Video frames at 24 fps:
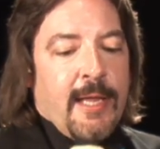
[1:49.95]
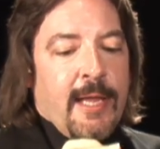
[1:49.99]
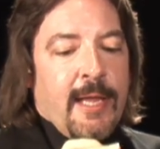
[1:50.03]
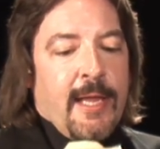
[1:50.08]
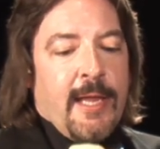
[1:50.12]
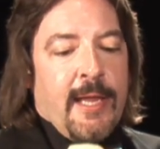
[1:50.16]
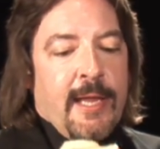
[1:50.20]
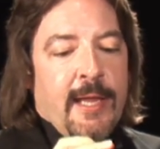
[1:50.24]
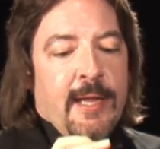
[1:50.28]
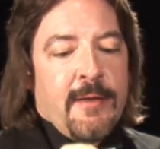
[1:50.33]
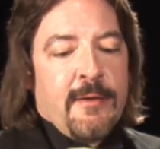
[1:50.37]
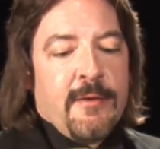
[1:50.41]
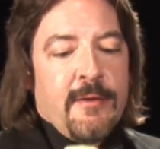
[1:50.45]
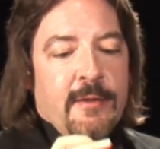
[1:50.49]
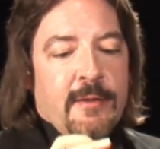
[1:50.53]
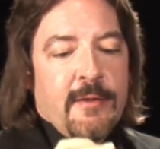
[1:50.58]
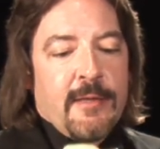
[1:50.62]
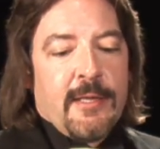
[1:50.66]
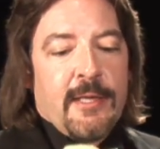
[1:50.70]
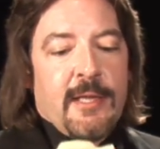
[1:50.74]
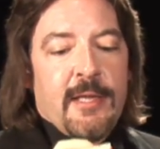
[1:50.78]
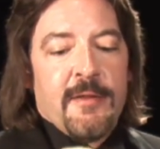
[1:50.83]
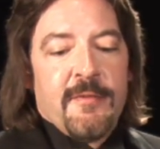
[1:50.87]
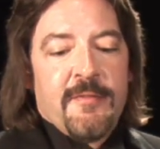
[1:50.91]
and
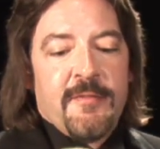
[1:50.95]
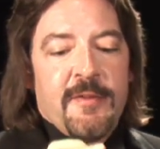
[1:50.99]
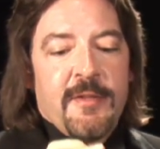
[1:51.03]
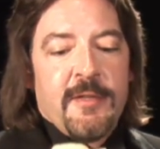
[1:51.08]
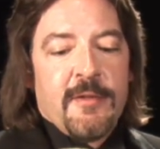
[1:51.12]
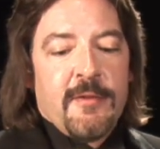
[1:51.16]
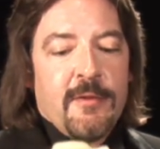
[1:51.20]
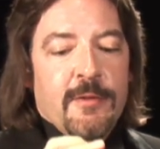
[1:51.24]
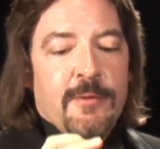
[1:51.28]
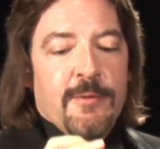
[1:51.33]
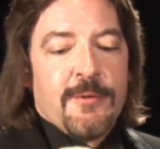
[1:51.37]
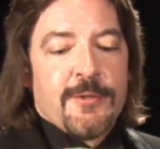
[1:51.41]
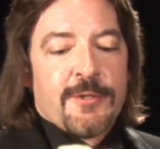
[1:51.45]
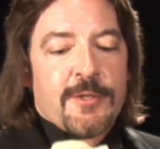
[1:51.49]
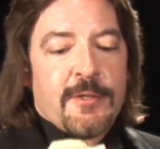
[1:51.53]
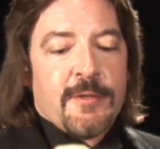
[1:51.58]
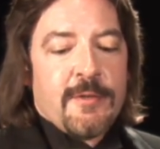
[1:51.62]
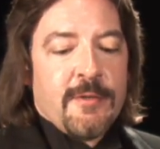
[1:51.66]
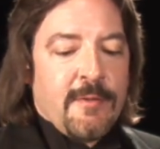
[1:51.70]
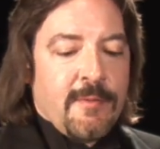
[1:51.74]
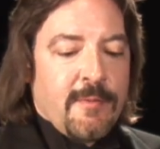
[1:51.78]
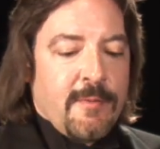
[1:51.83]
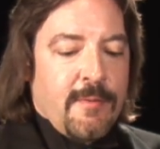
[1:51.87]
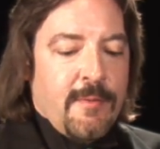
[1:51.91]
gives the illusion
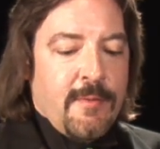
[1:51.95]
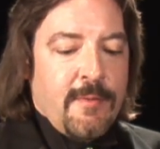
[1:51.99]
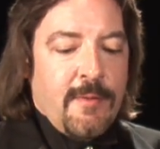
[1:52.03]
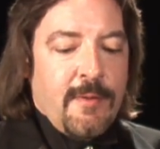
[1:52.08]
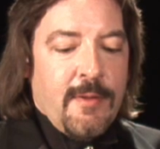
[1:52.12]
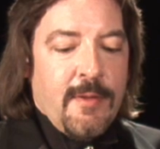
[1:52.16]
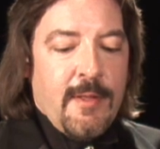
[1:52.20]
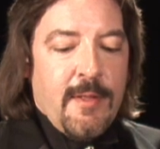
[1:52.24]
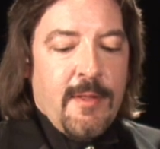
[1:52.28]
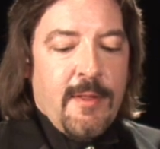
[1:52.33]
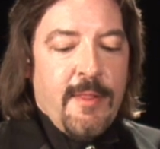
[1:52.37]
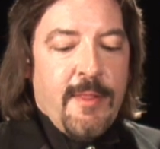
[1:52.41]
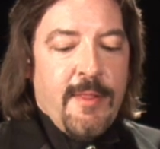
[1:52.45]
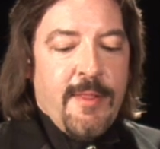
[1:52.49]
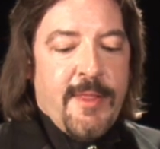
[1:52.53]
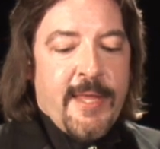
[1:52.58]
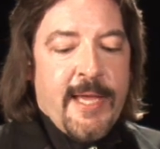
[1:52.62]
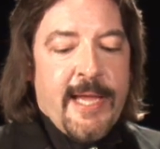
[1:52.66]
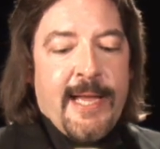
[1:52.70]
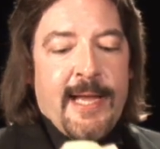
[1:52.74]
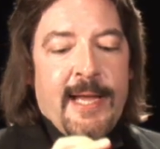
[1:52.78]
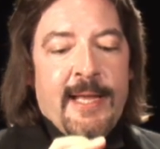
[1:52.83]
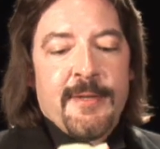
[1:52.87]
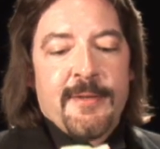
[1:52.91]

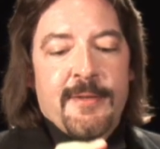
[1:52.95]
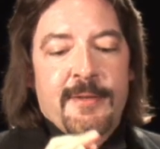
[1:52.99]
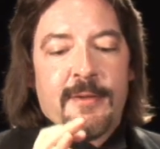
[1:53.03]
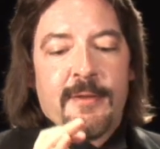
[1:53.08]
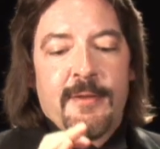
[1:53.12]
that